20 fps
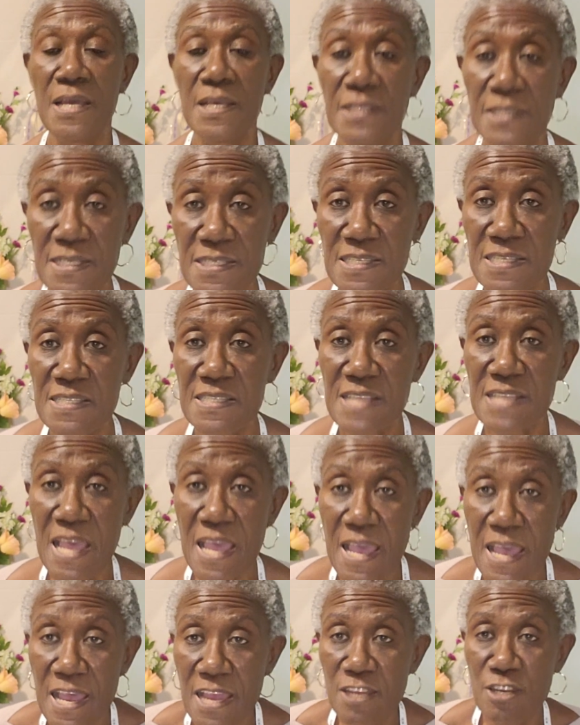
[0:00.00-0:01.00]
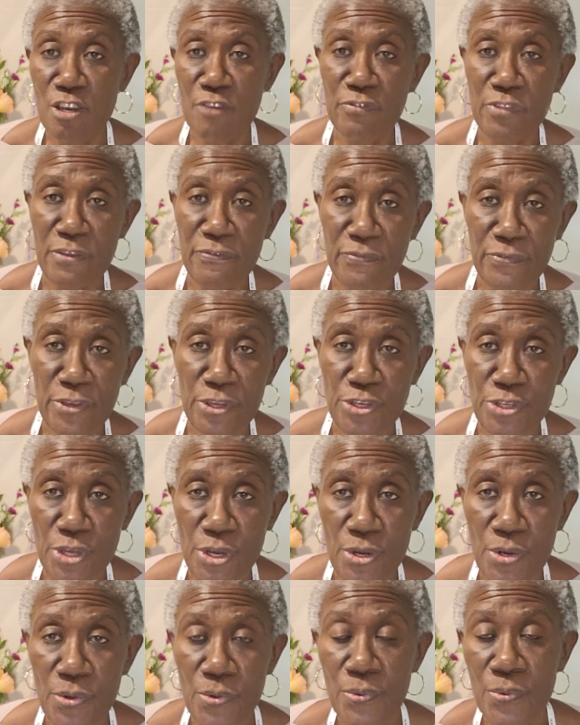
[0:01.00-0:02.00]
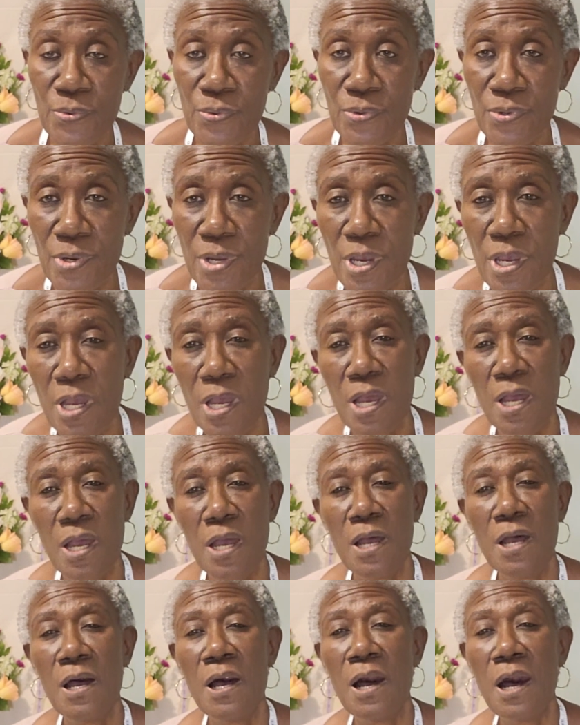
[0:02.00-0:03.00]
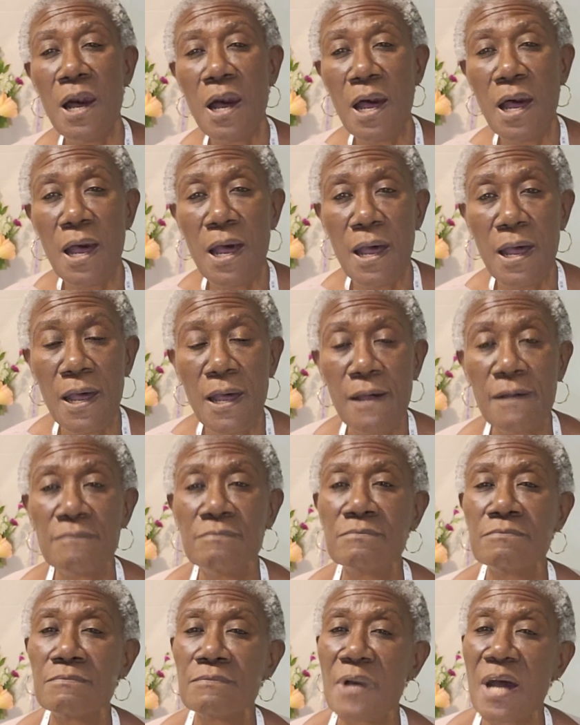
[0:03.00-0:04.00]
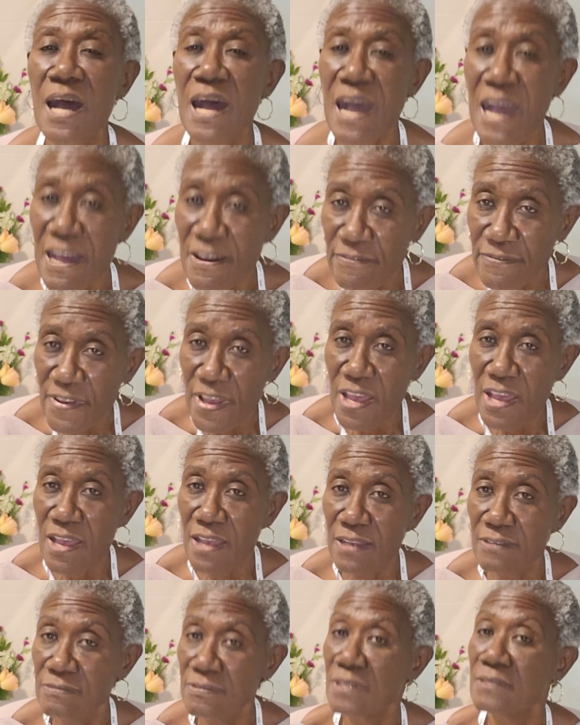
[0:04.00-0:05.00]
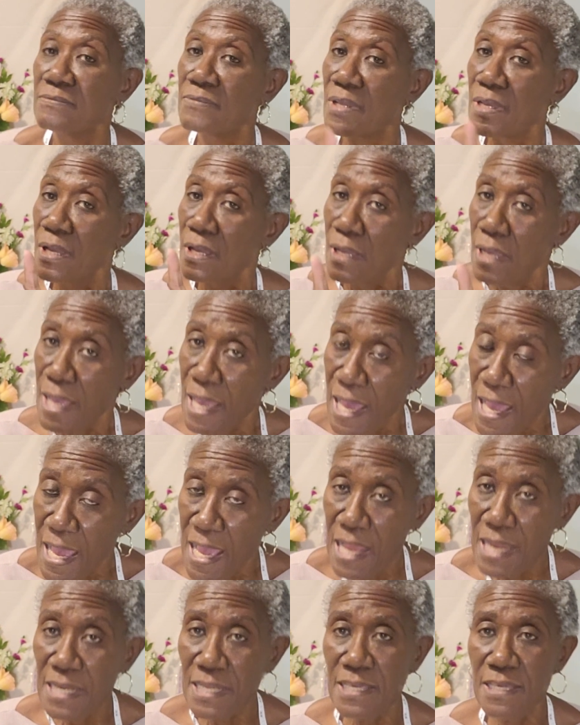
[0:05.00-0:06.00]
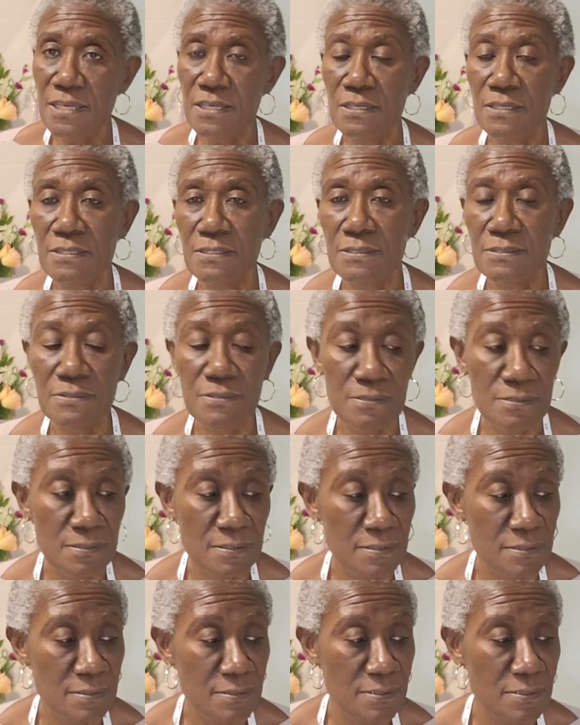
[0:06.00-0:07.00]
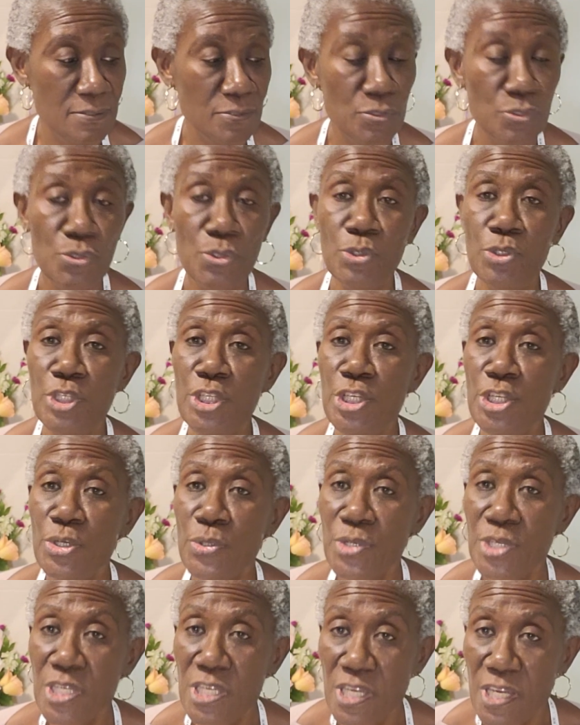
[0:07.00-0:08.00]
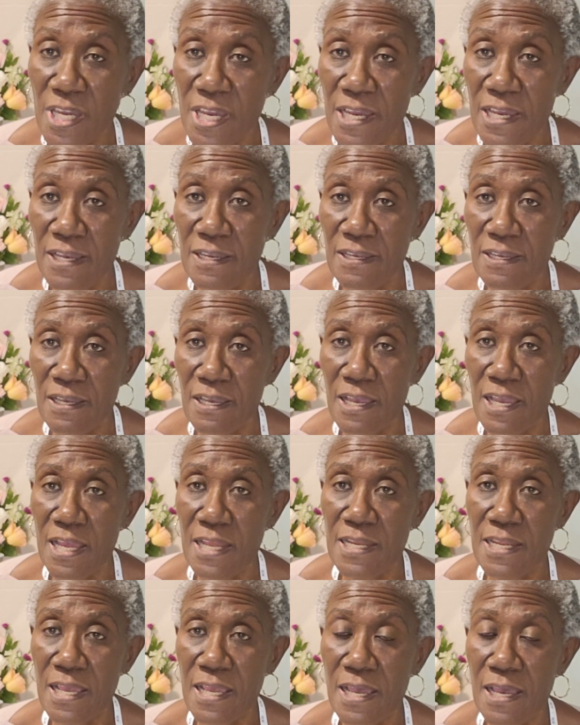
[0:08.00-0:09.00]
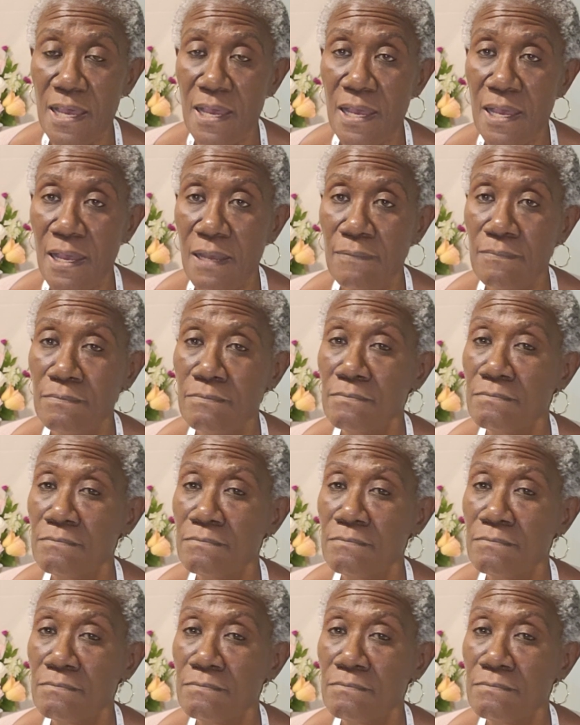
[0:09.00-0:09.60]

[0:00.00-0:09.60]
this is the end of the video. Have a early good new year and a